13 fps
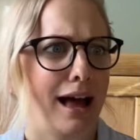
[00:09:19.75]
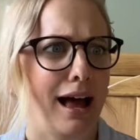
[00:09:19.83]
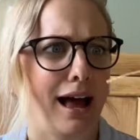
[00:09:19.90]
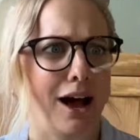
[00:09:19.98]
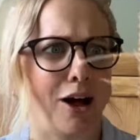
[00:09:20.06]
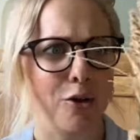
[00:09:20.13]

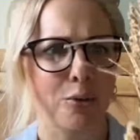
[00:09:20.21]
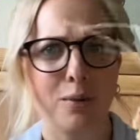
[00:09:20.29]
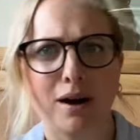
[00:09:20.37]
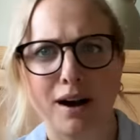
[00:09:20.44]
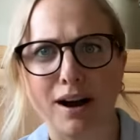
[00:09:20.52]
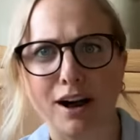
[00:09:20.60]

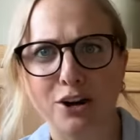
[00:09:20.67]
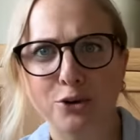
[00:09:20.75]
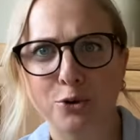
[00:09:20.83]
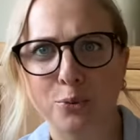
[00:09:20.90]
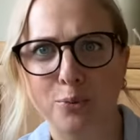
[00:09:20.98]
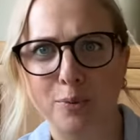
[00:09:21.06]
How
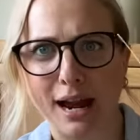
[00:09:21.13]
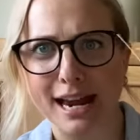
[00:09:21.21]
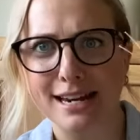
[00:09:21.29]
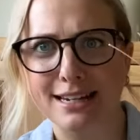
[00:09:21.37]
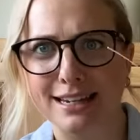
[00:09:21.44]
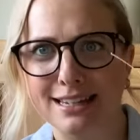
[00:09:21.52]

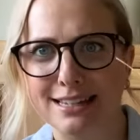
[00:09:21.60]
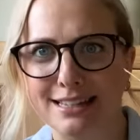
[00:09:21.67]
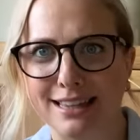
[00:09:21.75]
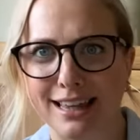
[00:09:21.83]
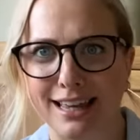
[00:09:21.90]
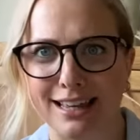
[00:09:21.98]
great
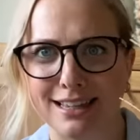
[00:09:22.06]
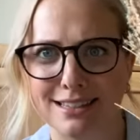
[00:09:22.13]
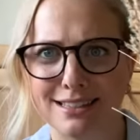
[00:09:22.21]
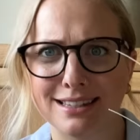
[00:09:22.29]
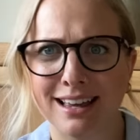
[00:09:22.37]
is this?